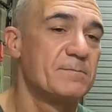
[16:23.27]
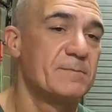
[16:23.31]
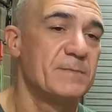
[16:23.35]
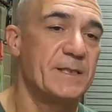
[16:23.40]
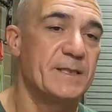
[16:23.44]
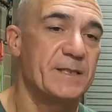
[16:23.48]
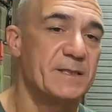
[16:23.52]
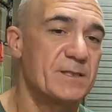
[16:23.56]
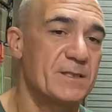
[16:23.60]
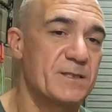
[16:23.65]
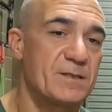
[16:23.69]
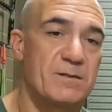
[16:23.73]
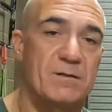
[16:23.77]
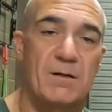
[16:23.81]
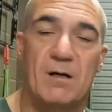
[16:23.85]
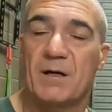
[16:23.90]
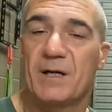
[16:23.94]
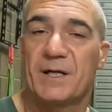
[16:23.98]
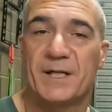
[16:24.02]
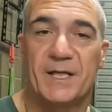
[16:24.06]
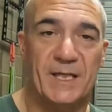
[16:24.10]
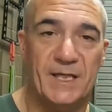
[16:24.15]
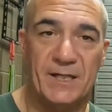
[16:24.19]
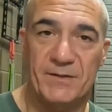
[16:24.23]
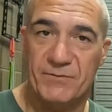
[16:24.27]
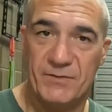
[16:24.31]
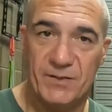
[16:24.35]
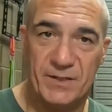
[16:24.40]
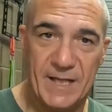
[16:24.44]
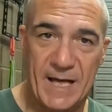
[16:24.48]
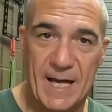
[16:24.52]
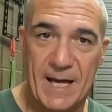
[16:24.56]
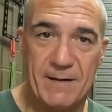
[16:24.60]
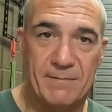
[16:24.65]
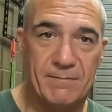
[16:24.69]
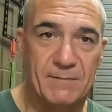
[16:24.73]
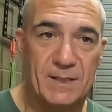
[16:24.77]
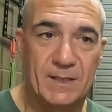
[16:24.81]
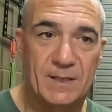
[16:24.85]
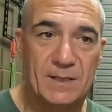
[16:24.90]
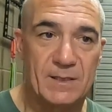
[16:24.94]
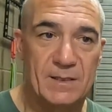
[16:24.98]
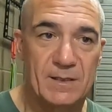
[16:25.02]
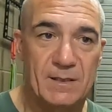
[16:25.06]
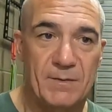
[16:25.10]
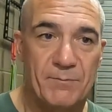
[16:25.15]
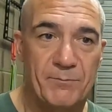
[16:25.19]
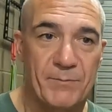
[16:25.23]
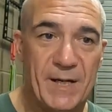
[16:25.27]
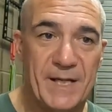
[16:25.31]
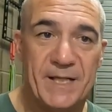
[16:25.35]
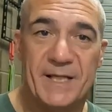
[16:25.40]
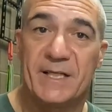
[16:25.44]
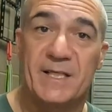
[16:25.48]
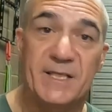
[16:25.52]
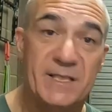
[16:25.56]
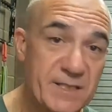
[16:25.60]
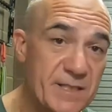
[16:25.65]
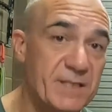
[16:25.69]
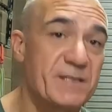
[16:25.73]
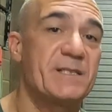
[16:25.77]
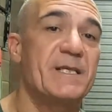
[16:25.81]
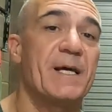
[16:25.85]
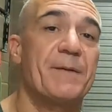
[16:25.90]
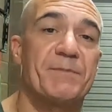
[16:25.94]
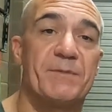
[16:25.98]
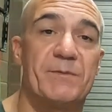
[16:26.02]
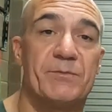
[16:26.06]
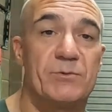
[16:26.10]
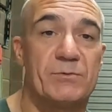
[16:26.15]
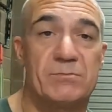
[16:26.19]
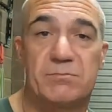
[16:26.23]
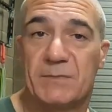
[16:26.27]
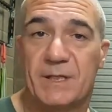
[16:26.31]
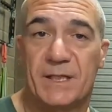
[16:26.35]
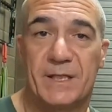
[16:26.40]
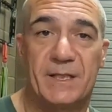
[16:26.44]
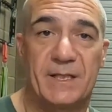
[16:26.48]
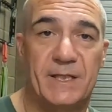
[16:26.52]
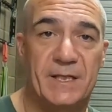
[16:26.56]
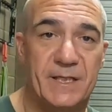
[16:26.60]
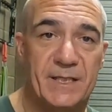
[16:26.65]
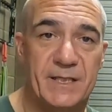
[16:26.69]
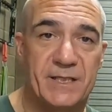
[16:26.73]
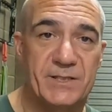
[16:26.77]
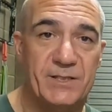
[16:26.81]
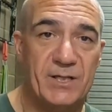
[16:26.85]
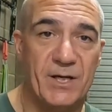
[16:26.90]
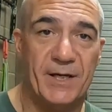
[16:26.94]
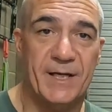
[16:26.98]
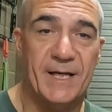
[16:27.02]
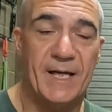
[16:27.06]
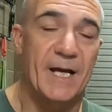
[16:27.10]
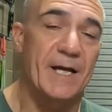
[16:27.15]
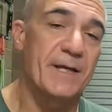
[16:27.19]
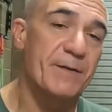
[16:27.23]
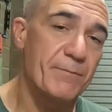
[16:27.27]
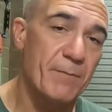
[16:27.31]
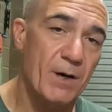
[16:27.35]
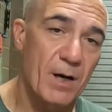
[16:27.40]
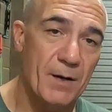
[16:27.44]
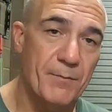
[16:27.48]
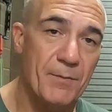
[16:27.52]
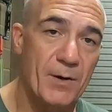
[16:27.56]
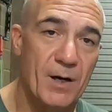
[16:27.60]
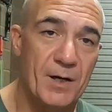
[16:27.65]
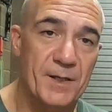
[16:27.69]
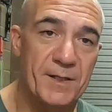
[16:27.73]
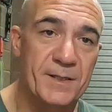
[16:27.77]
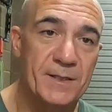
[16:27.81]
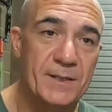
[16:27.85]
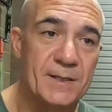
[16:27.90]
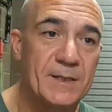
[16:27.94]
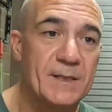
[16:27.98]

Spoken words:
It's not going to give you that, but it is acceptable. It is okay in my mind.